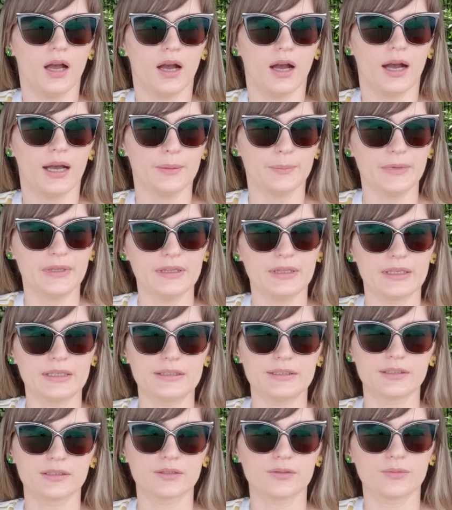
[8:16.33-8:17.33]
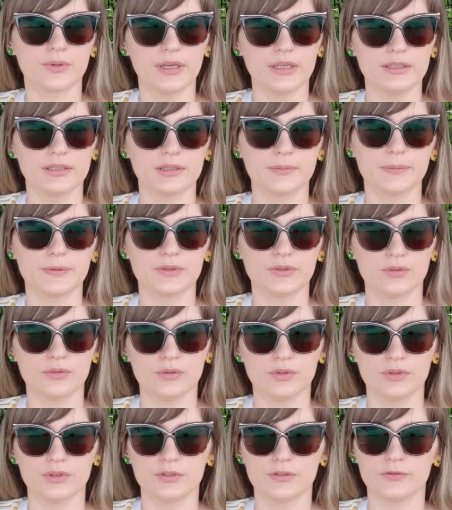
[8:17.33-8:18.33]
I mean, it's a great
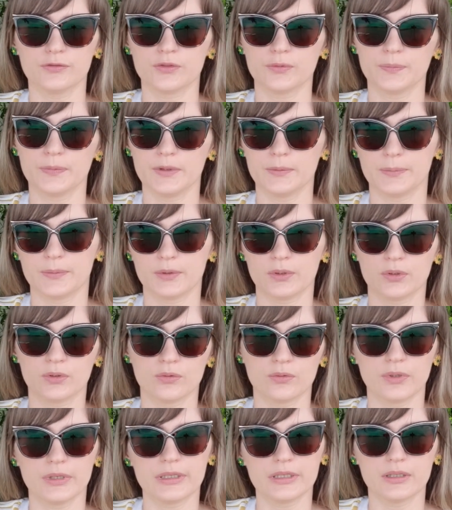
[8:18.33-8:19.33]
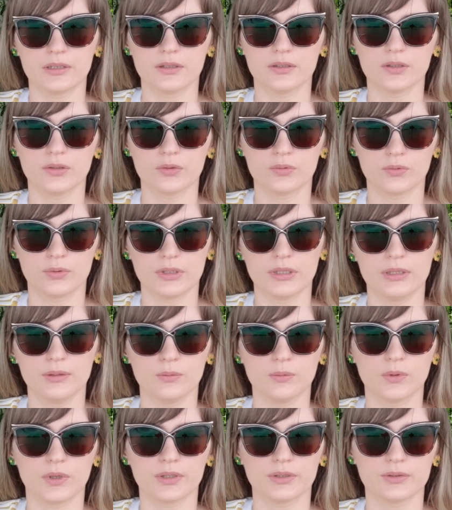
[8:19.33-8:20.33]
opportunity for people who really
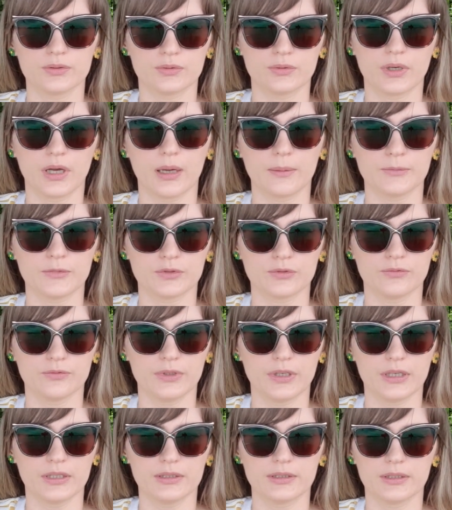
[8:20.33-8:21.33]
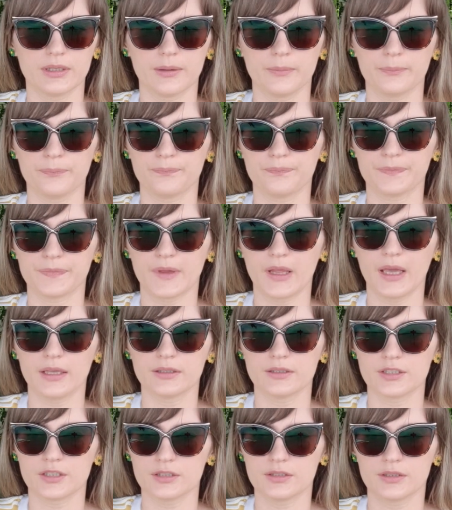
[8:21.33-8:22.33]
want to come to Vietnam
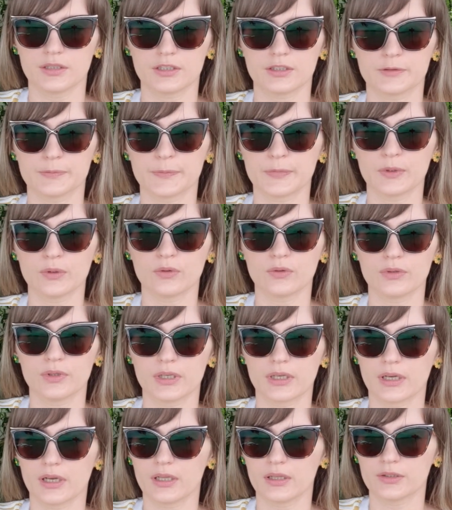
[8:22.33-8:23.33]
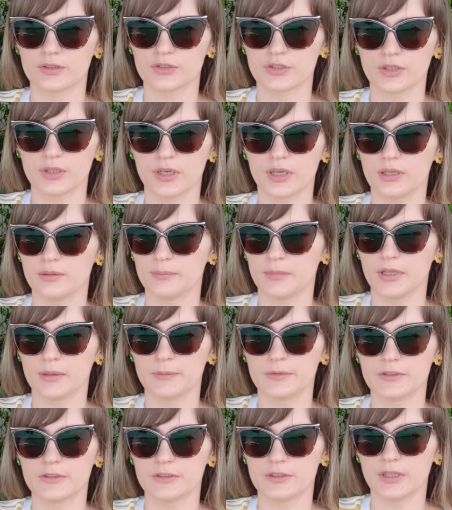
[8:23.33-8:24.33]
and just explore the culture and
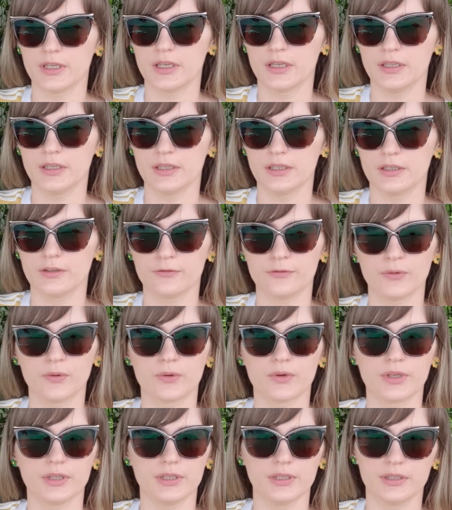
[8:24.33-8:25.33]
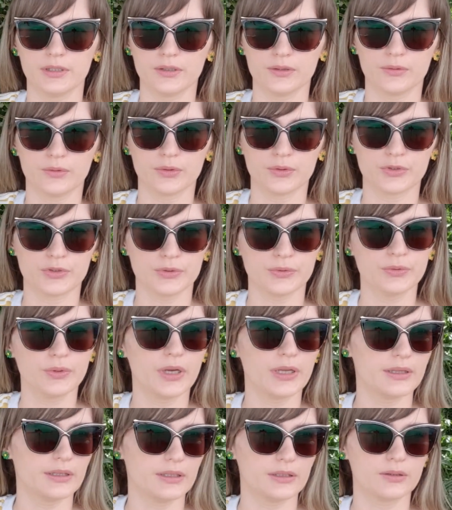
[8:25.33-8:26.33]
maybe stay here for a year or two
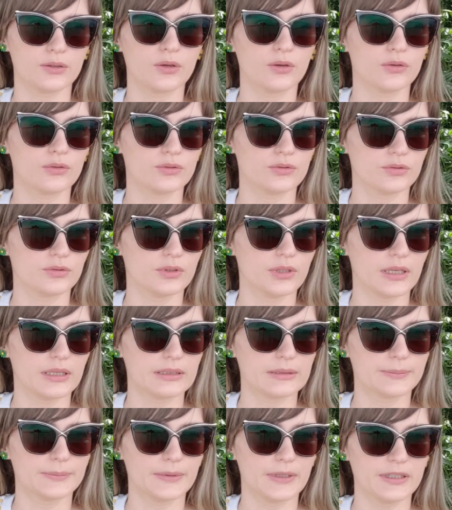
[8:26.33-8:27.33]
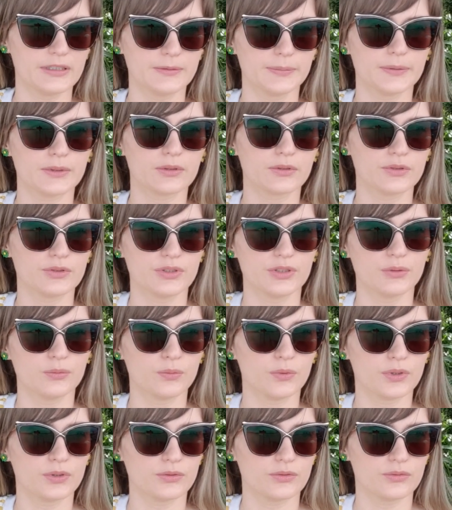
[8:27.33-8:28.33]
and then go to another place because they
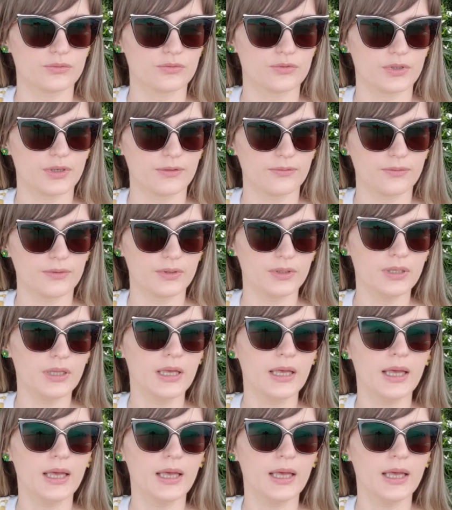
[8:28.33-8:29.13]
want to travel.